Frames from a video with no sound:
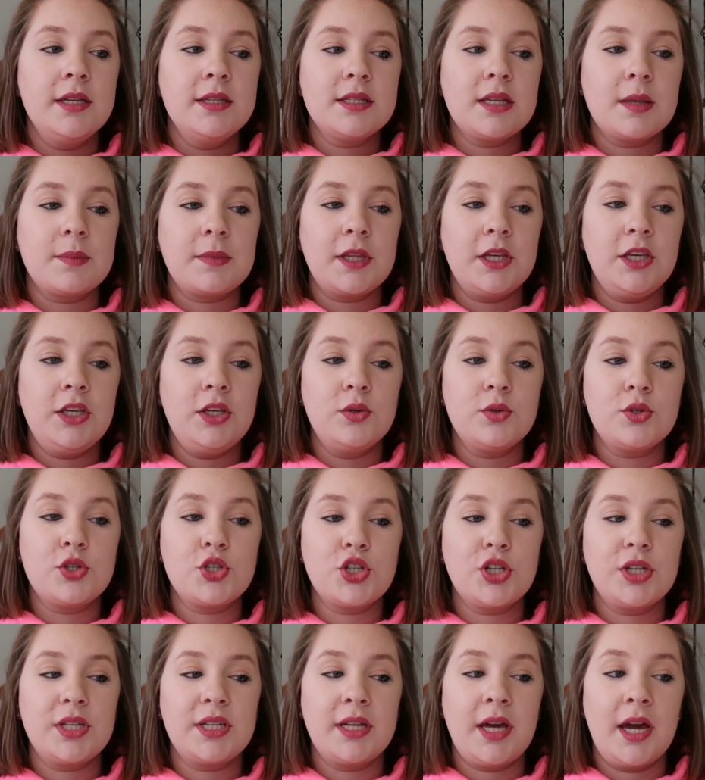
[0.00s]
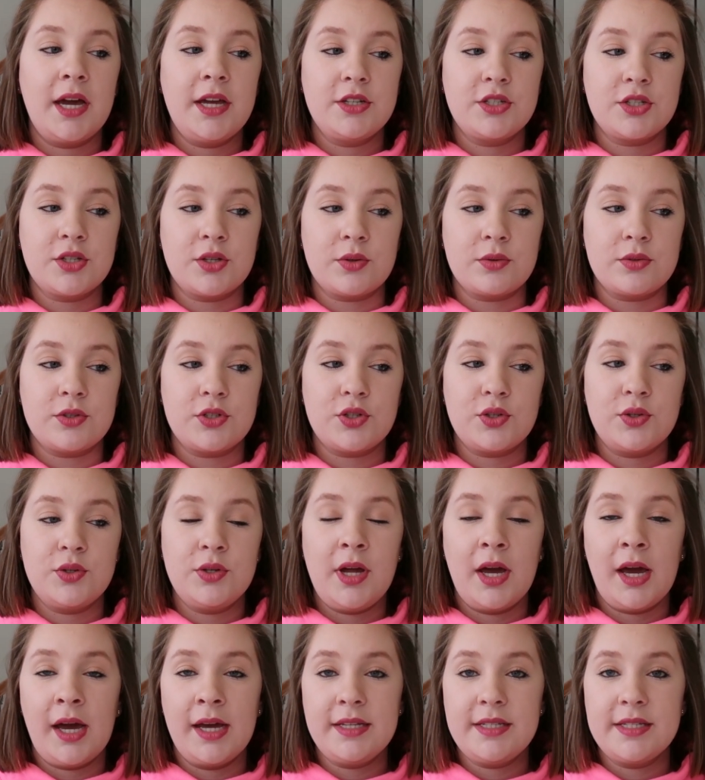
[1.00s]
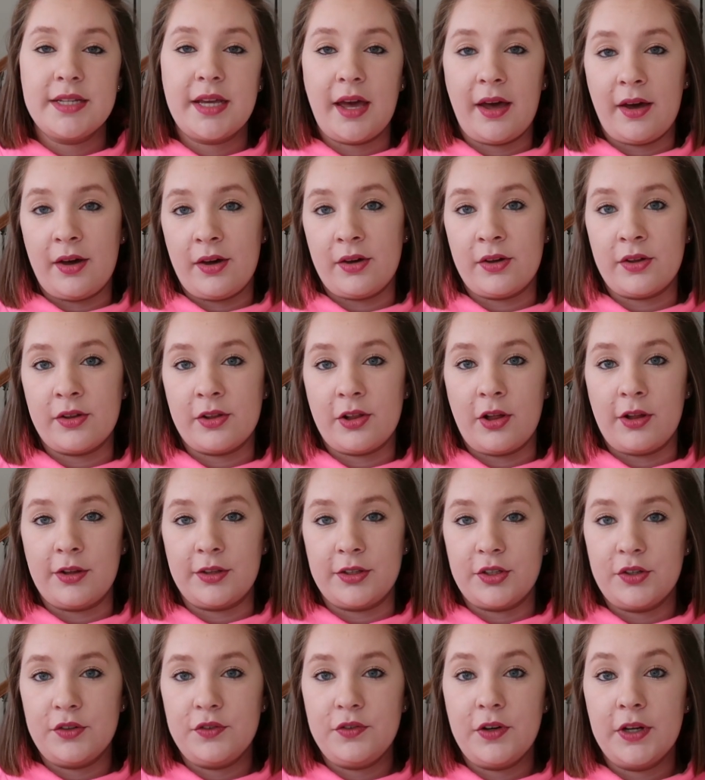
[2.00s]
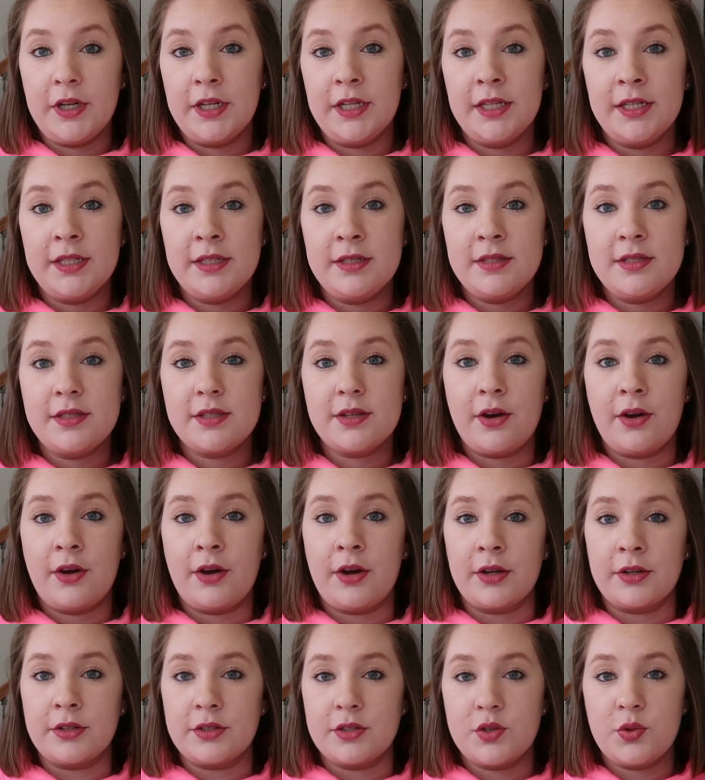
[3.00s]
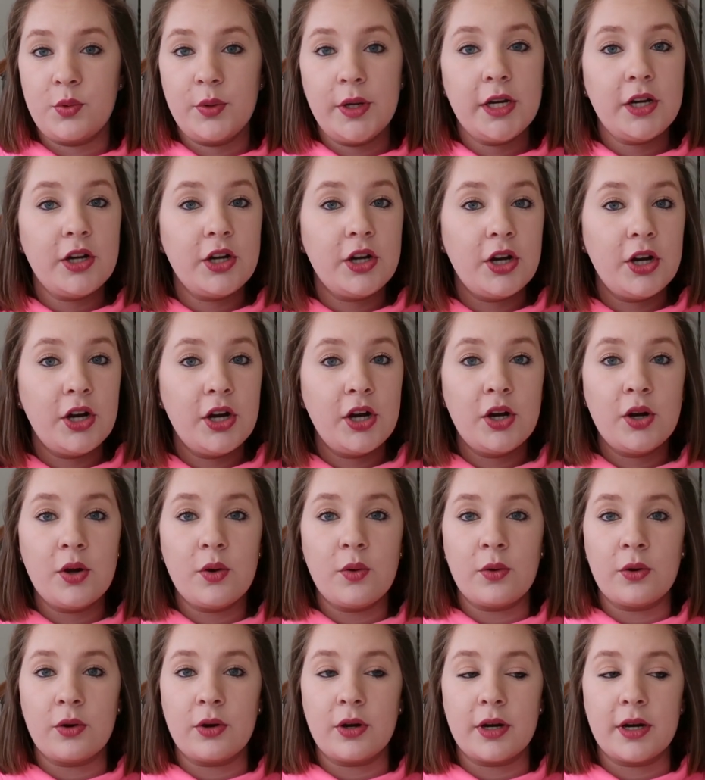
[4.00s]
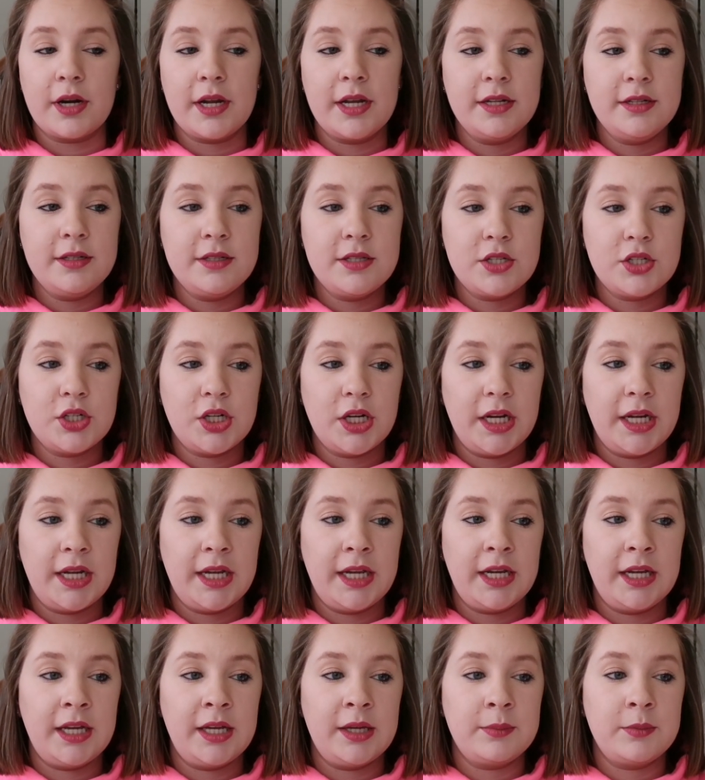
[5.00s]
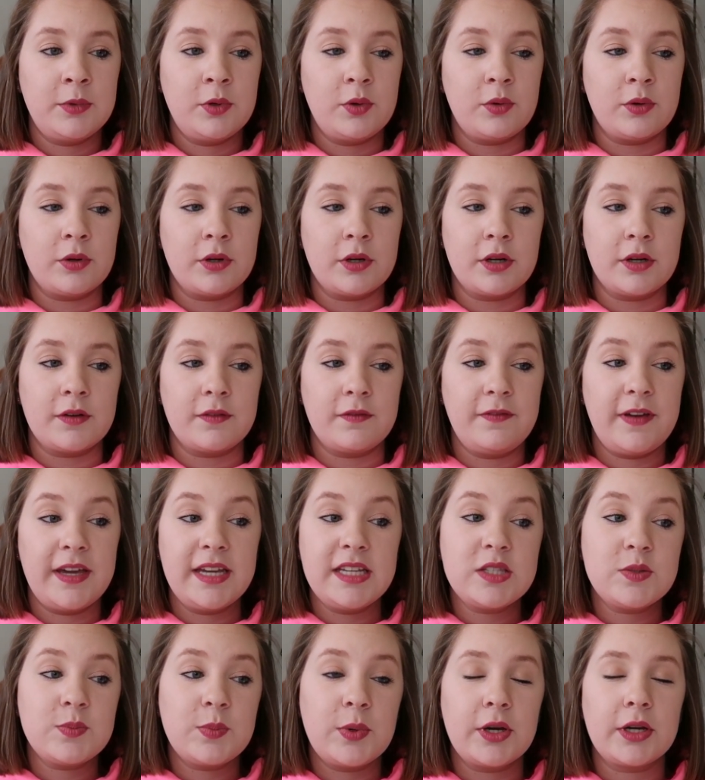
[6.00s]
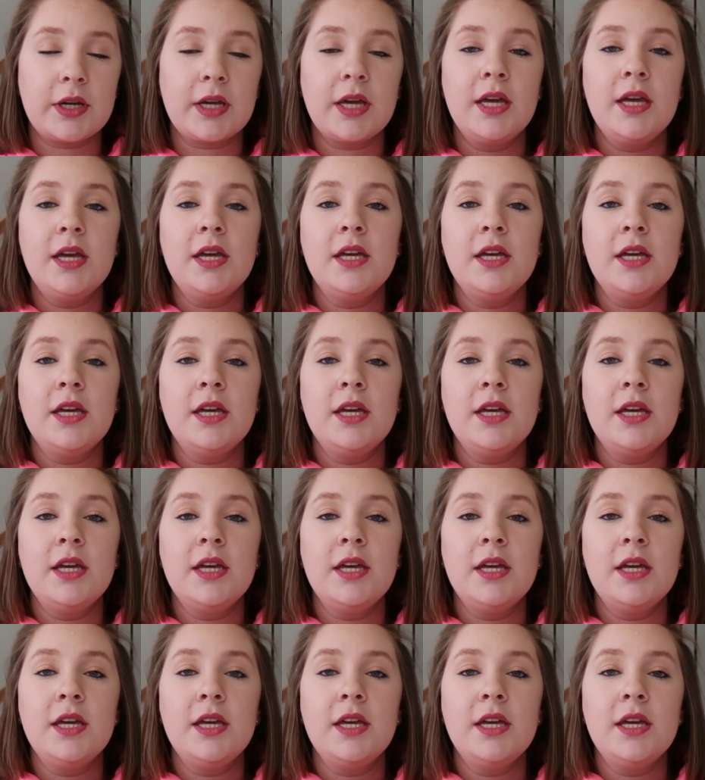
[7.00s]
Something you should not do. Do not tell all your friends on Twitter or Instagram or Facebook.